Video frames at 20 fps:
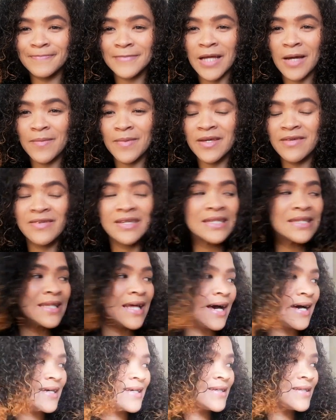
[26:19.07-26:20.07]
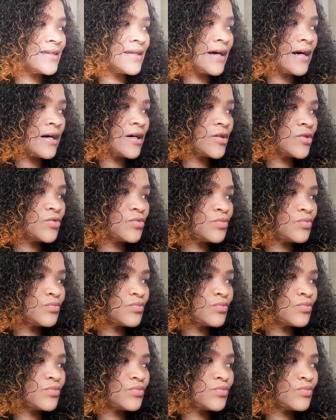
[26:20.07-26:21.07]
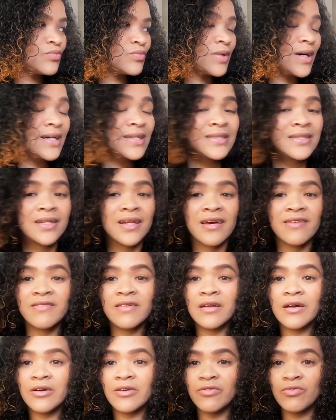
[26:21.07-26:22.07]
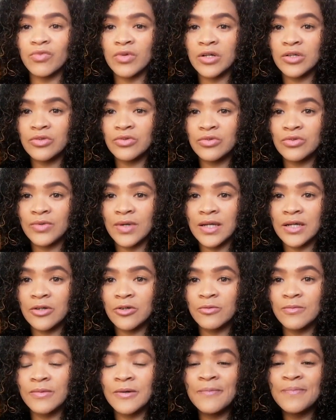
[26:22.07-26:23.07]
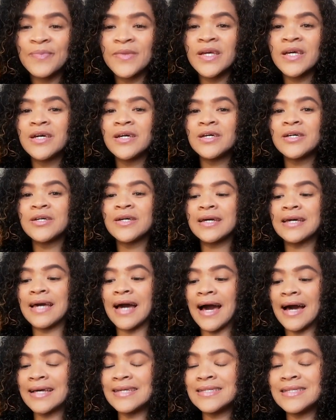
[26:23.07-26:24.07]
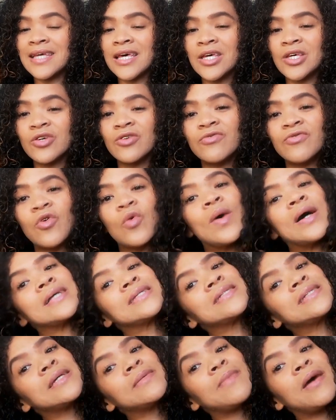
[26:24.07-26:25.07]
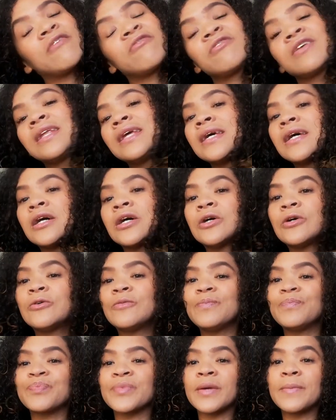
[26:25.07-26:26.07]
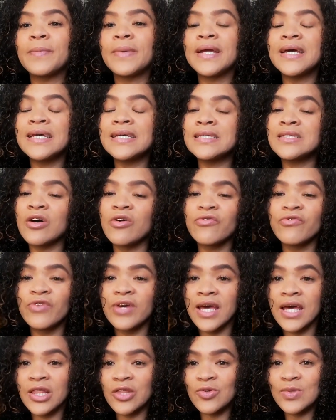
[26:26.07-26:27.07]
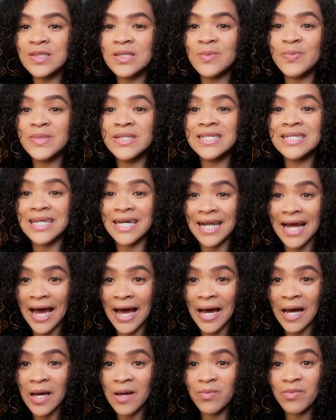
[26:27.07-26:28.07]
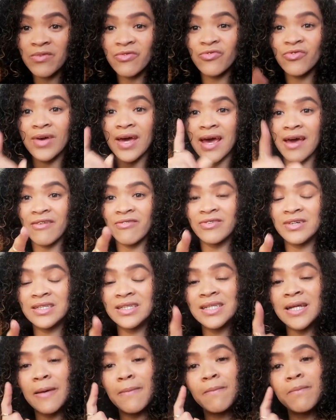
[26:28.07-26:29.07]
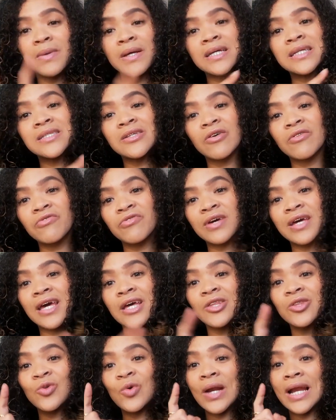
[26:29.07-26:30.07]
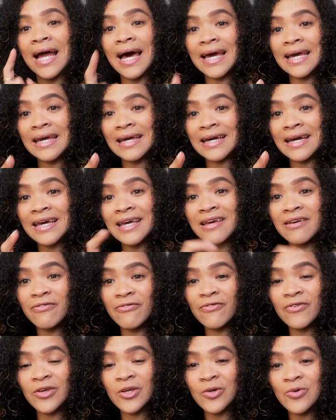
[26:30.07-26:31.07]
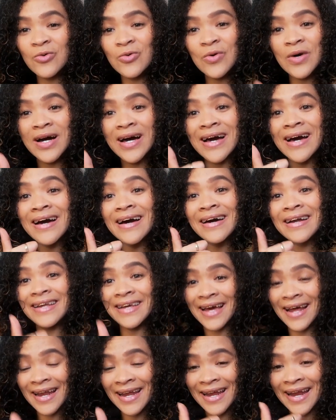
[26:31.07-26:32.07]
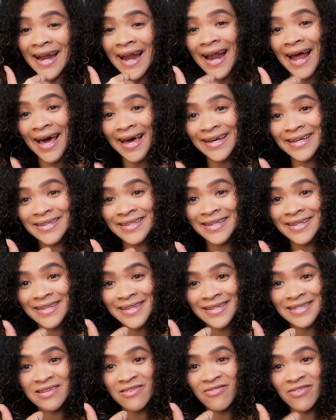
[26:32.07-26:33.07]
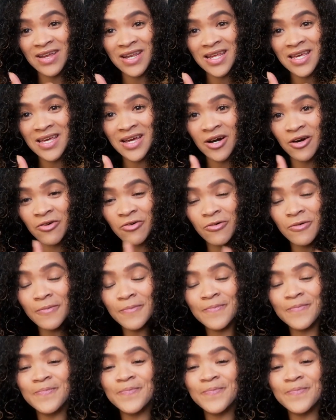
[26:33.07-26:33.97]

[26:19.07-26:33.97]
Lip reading: I'm even tired now. I still have a lot of work to do at home. Guys, thank you for watching my video. Please don't forget to subscribe if you haven't, and please don't forget to like if you really liked this video.